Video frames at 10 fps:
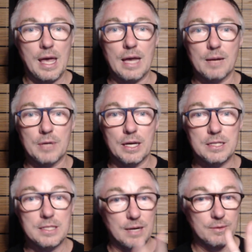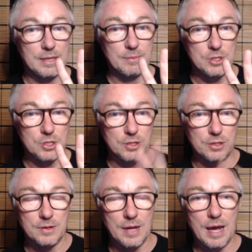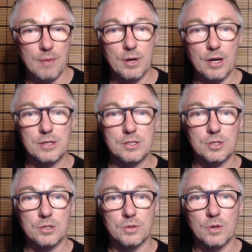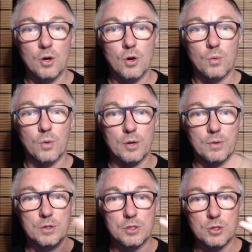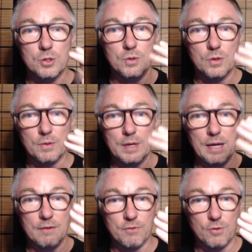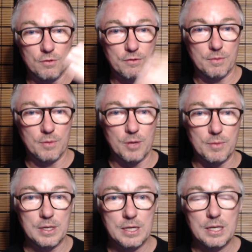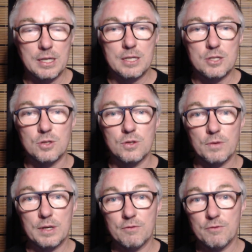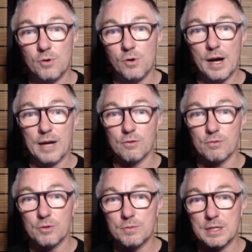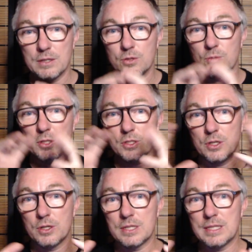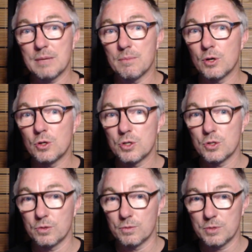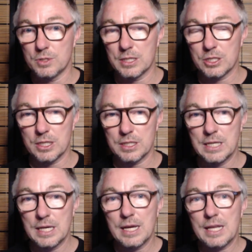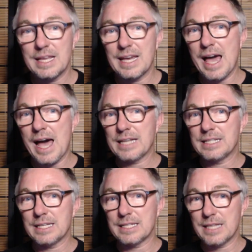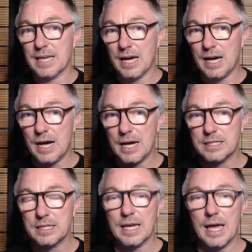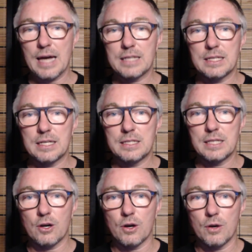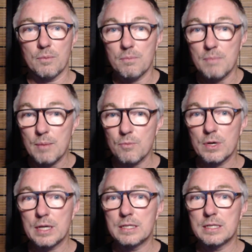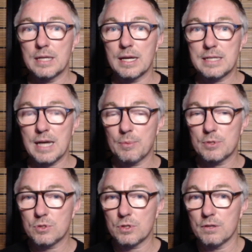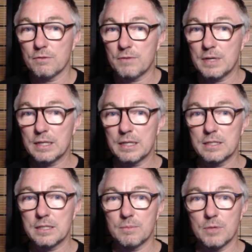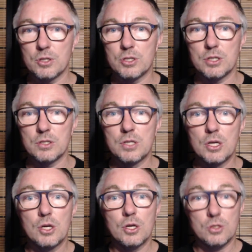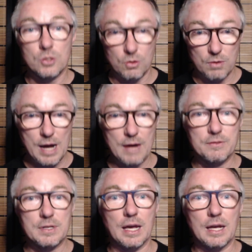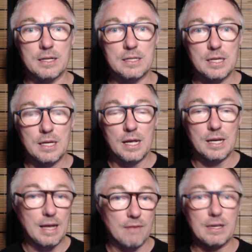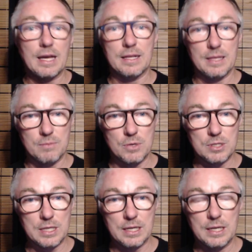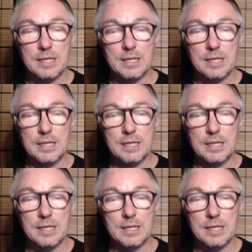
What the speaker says: And I'm going to start with number 2, and we're going to work with 2, 3, and 4 for a moment. 2, 3, and 4 are grouped into what's known as the emotional musicians. They access their heart, they access their memories and their tapestry of feelings and emotions to craft and navigate their music.